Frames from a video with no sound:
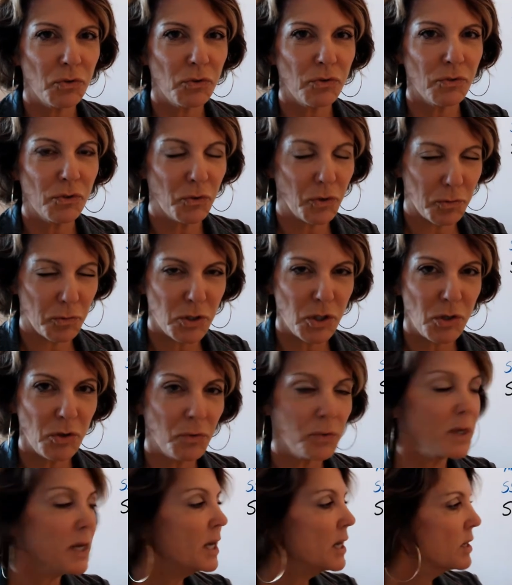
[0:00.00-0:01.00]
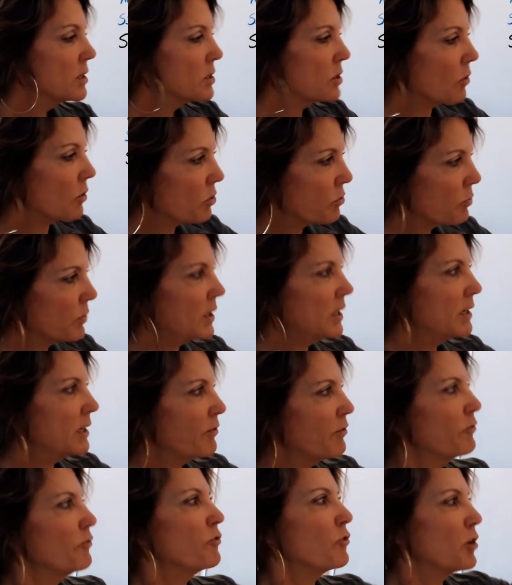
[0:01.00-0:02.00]
group 2. So 3
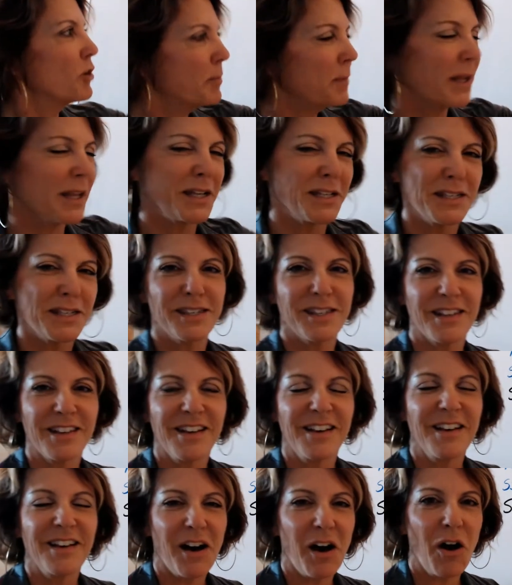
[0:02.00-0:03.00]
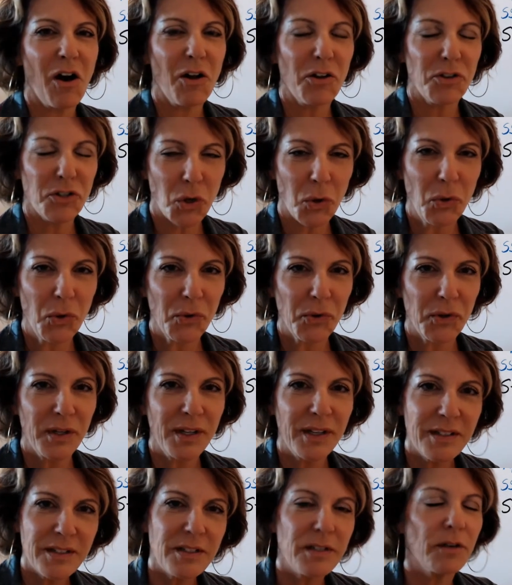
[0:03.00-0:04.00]
different formulas all told
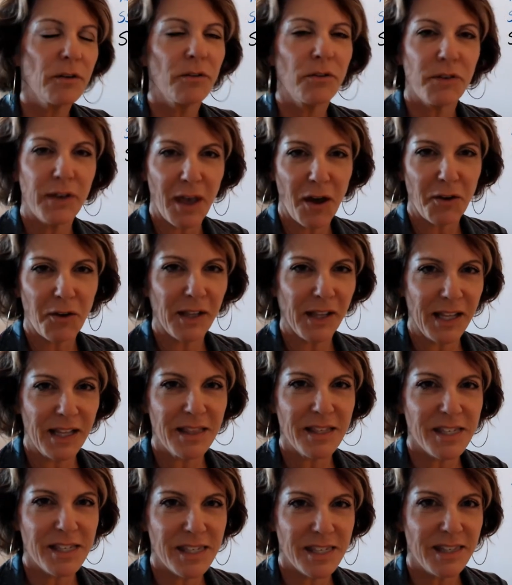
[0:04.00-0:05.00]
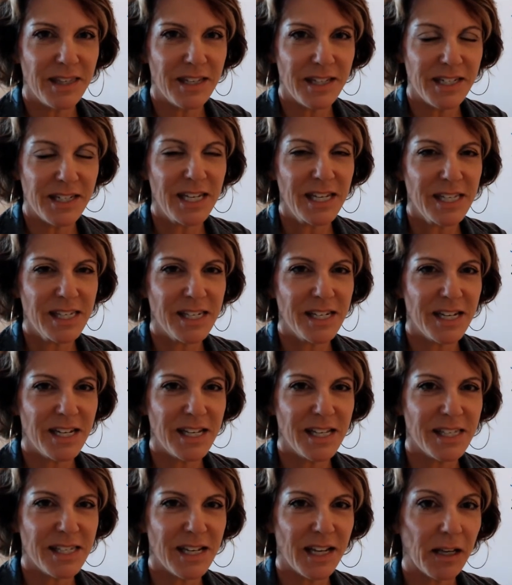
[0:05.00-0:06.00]
to calculate the t
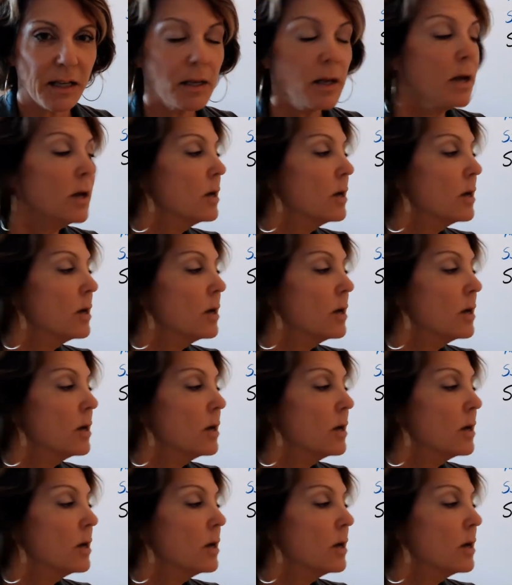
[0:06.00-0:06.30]
statistic.